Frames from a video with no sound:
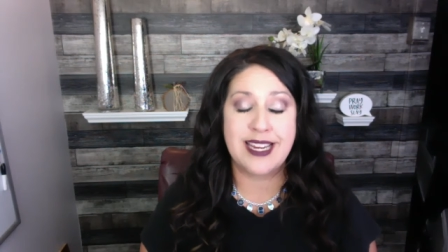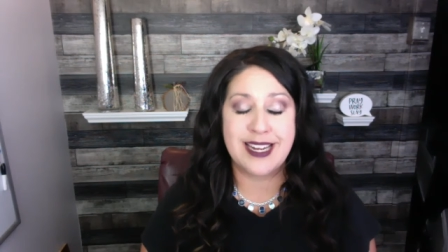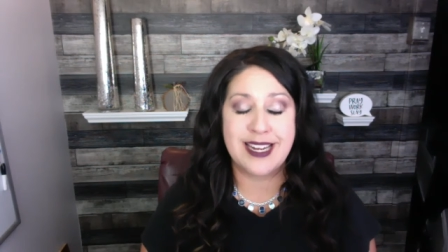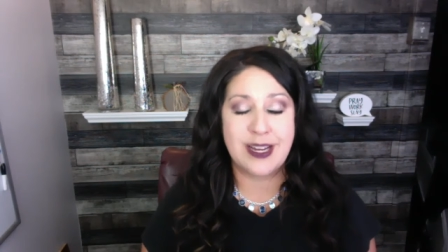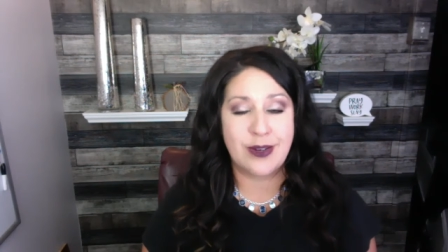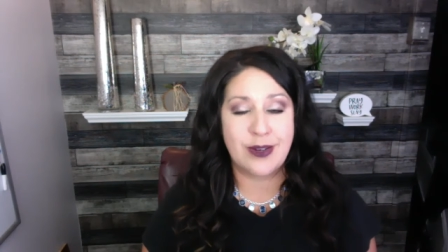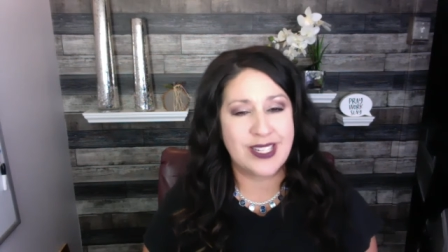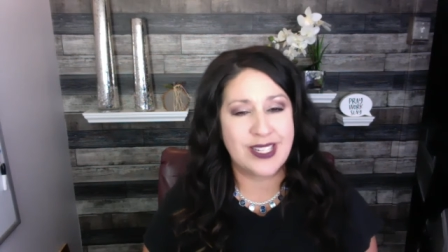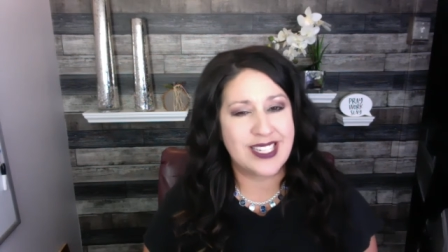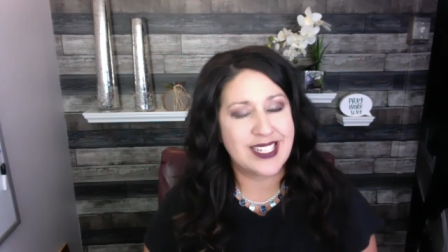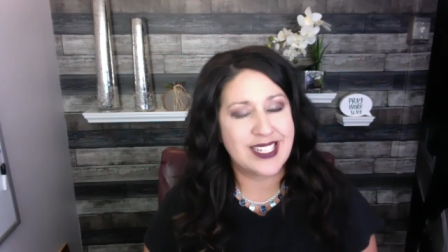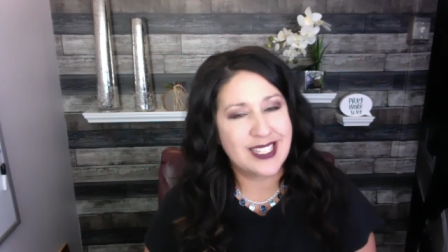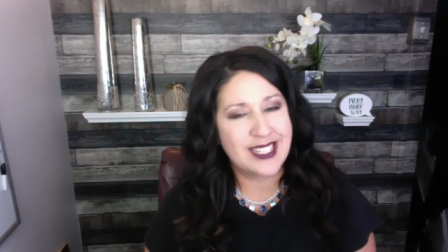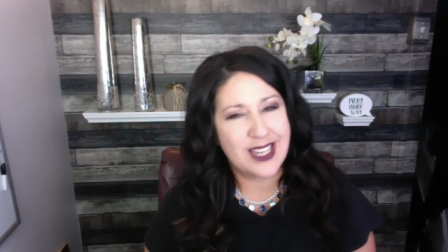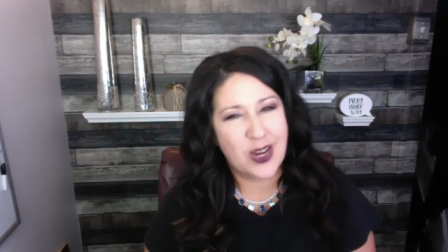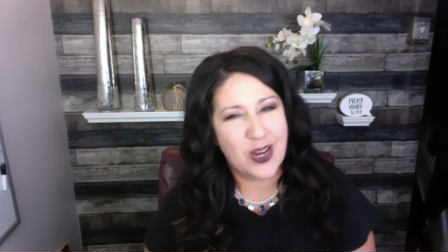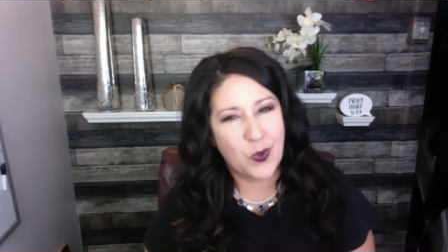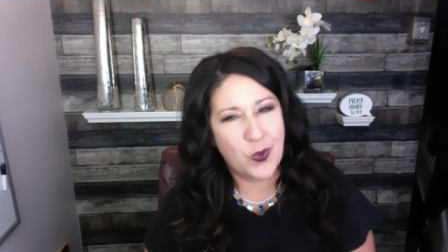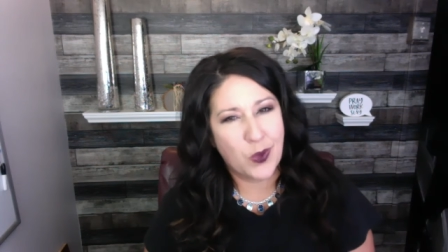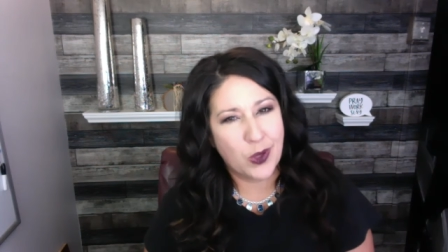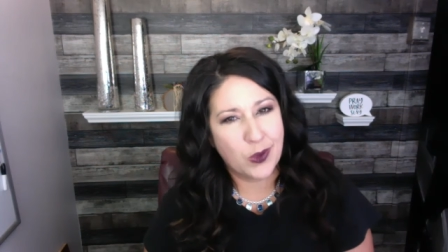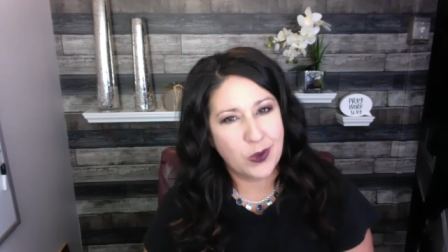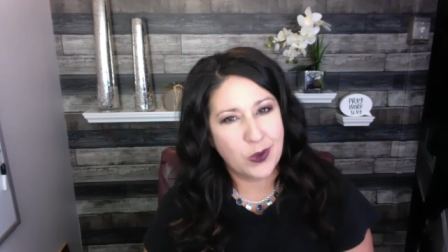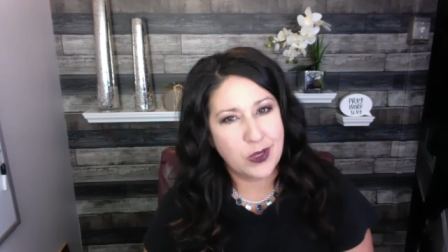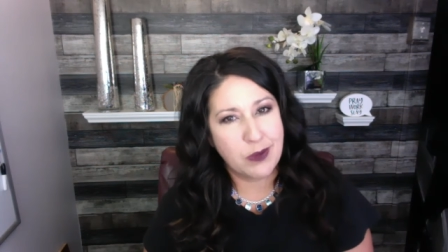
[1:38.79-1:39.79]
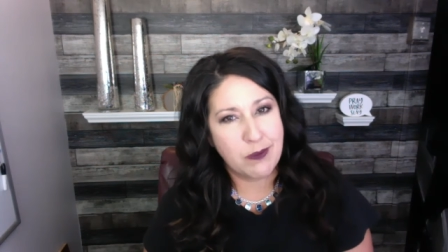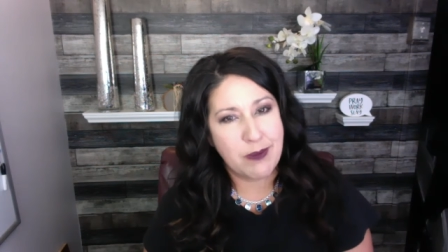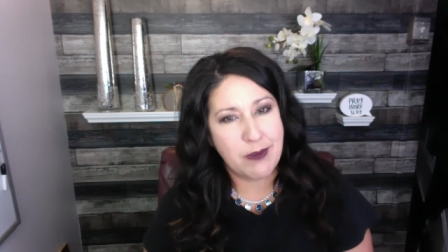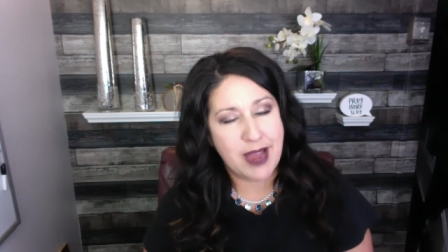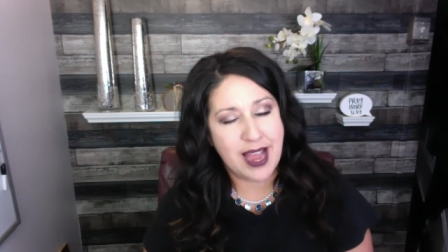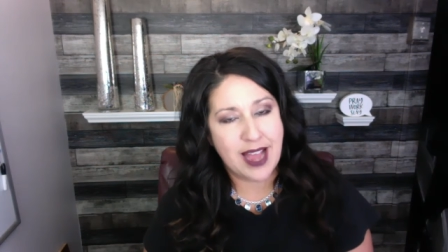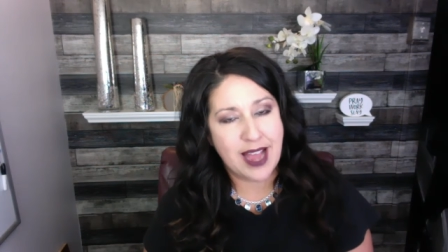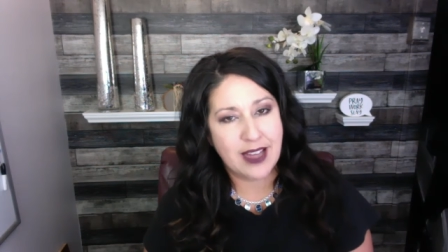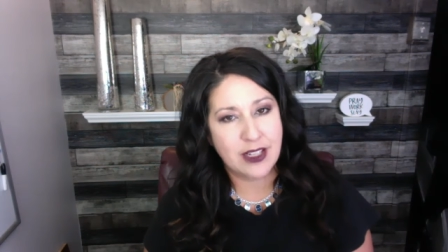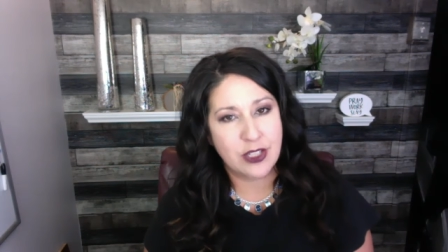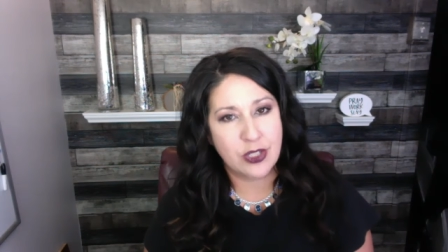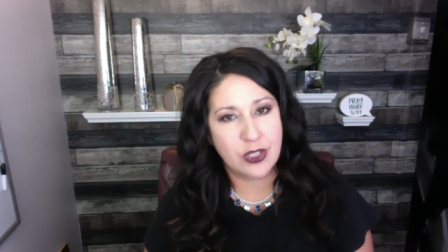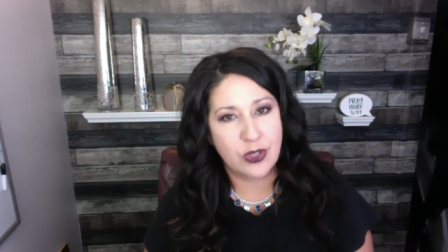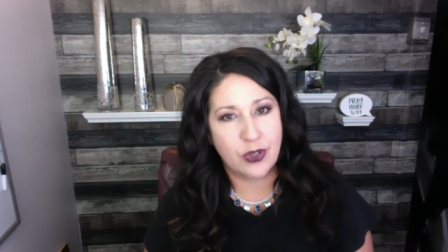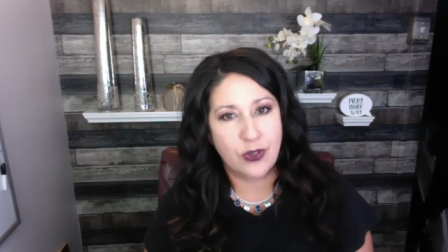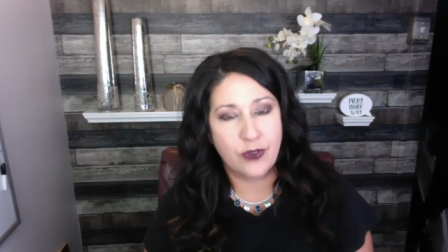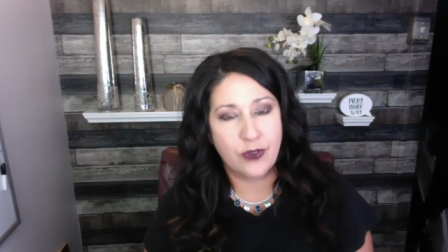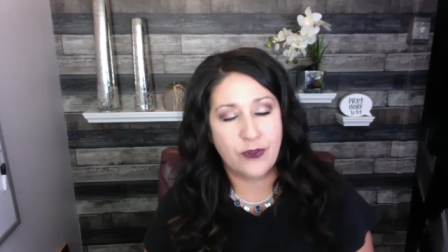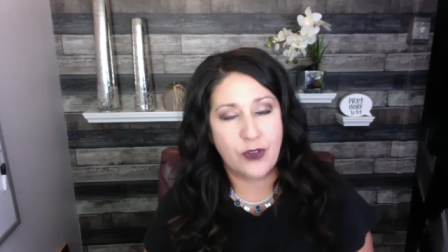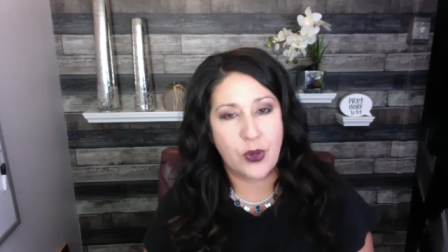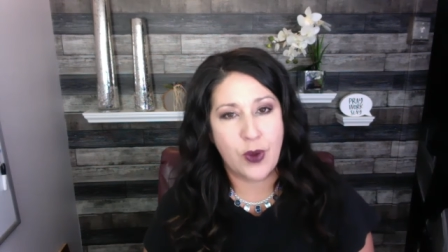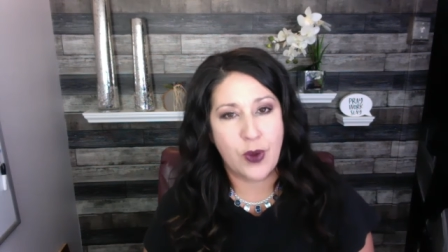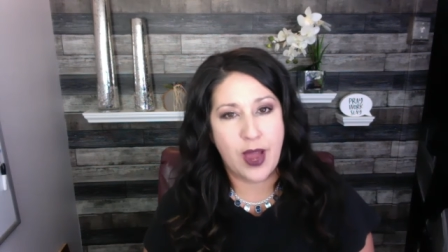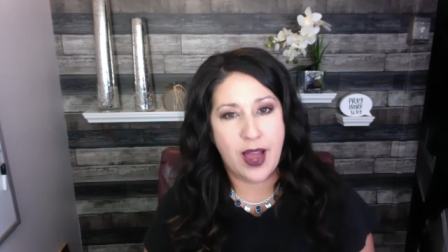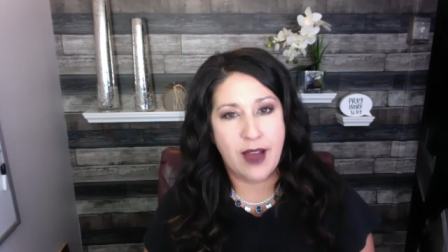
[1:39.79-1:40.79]
Now it does not work with Mac, so if
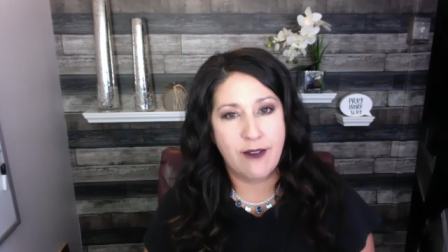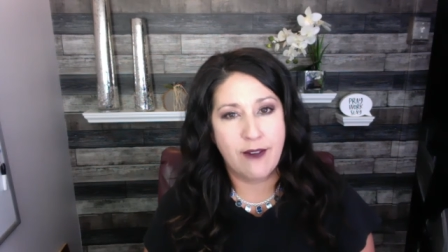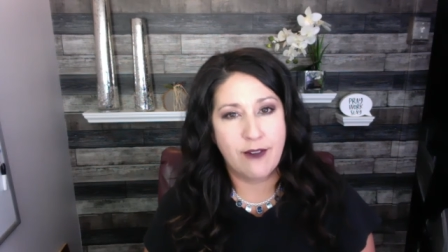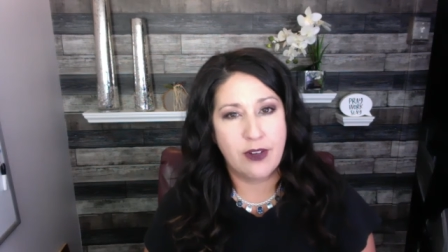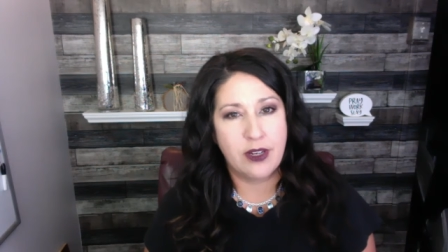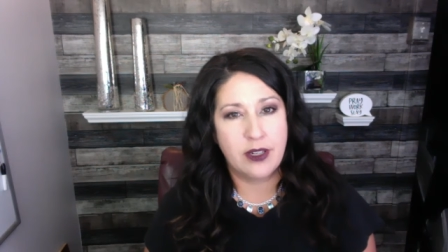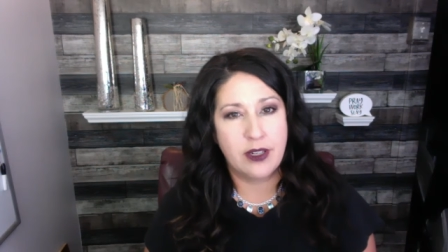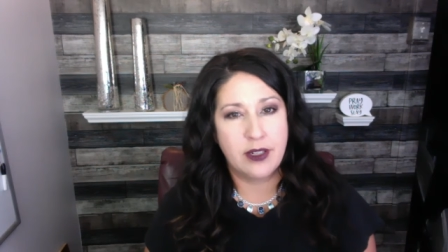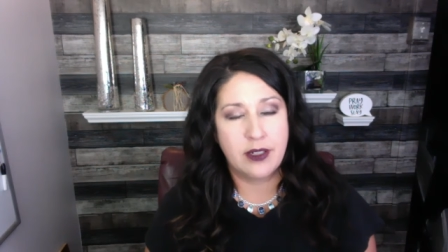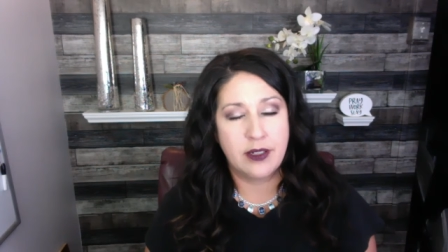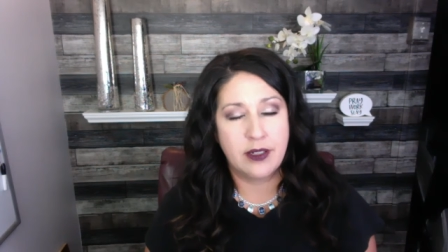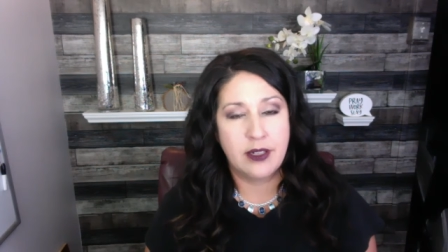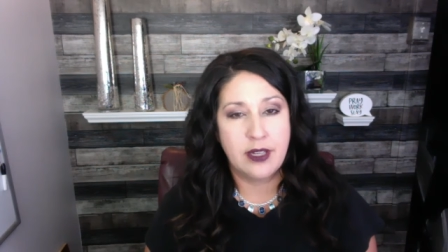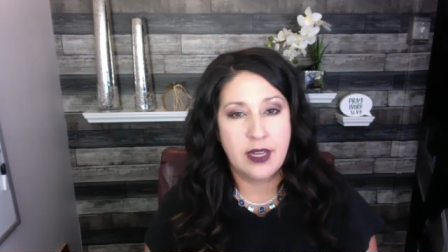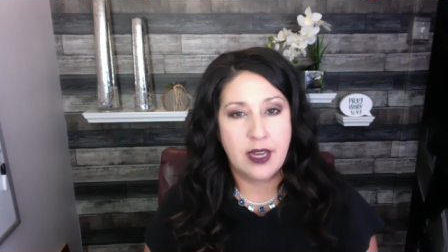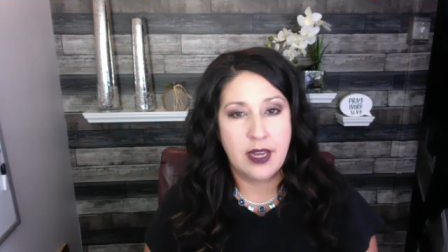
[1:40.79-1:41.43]
you have a